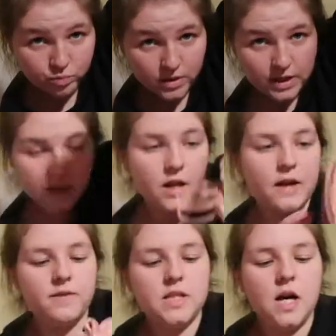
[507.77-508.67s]
Like, I
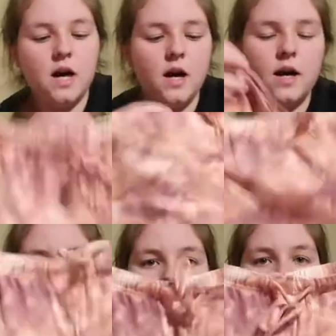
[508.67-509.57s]
have a tie,
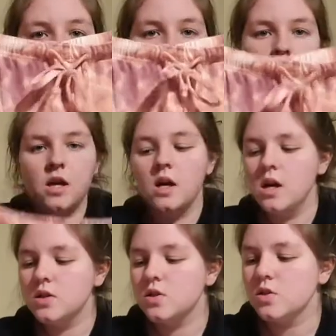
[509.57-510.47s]

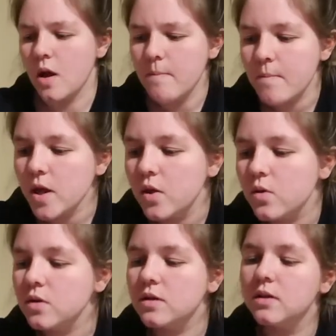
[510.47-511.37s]
super
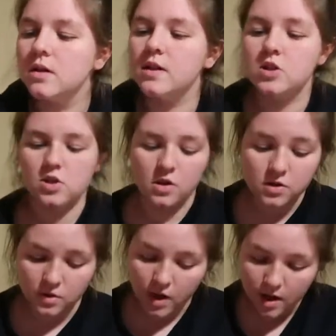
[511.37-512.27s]
cute. And then she
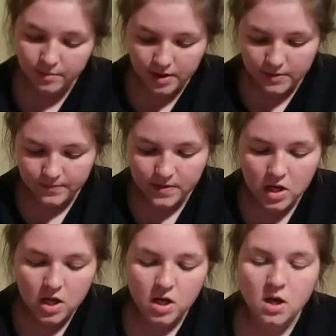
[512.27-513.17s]
also got me
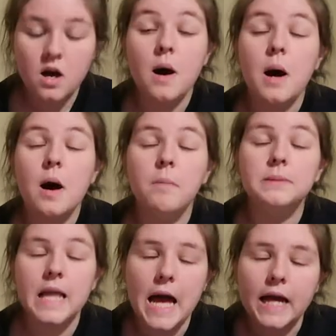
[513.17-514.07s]

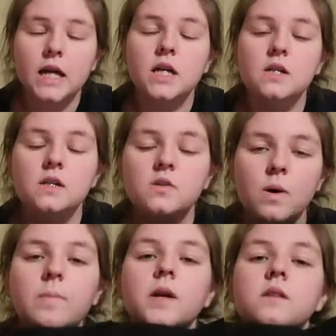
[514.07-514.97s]
black
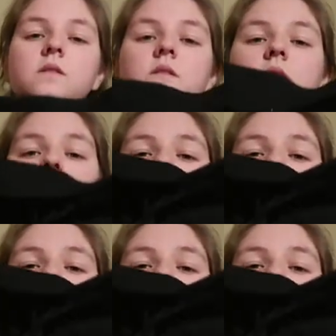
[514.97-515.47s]
sweatpants.